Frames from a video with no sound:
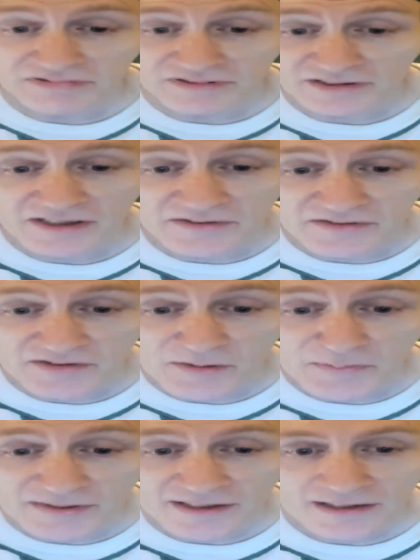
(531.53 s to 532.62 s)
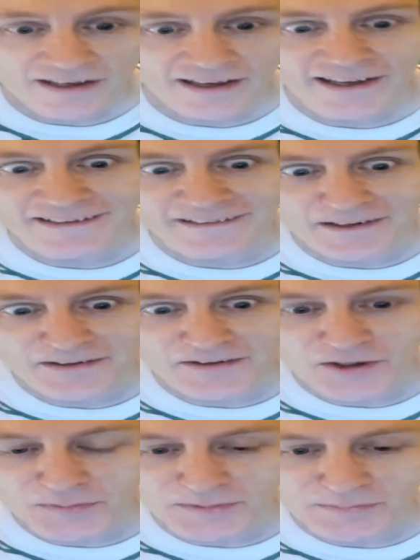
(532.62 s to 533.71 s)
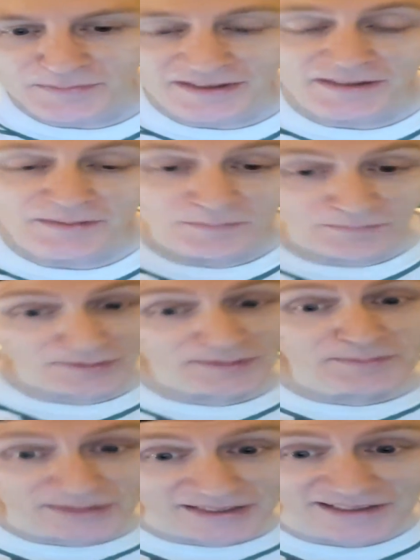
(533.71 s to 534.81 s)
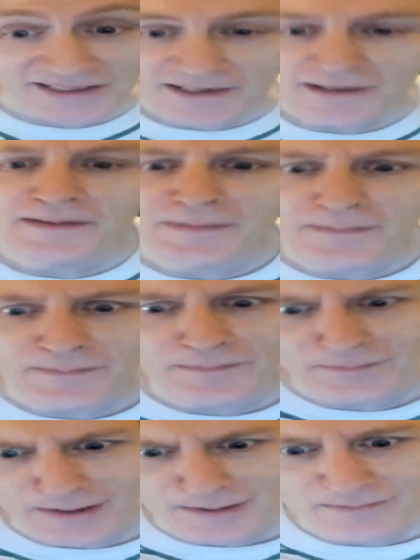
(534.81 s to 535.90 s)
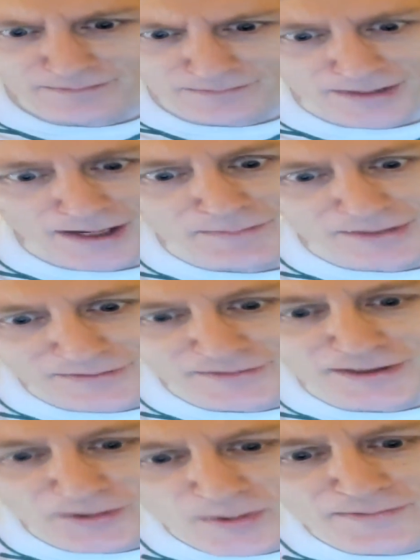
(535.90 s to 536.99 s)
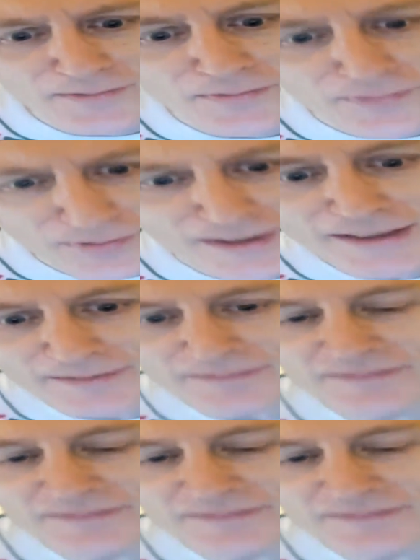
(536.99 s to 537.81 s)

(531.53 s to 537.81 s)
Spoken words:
Nothing's open. Ain't nothing open but me. I'm giving it away for free.